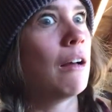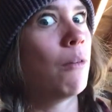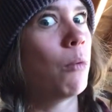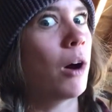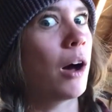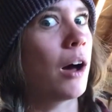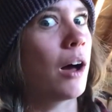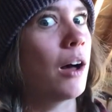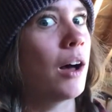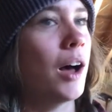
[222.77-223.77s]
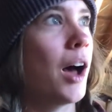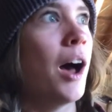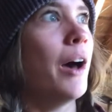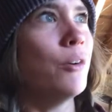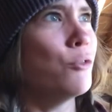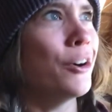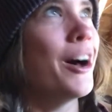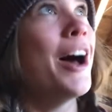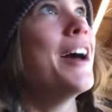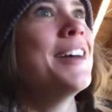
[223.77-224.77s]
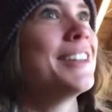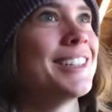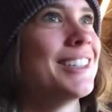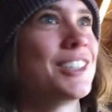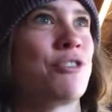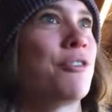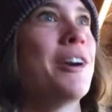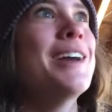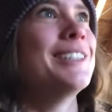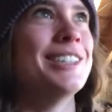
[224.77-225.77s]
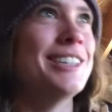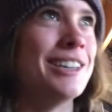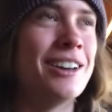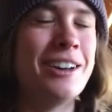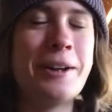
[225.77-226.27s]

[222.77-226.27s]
what? This is crazy.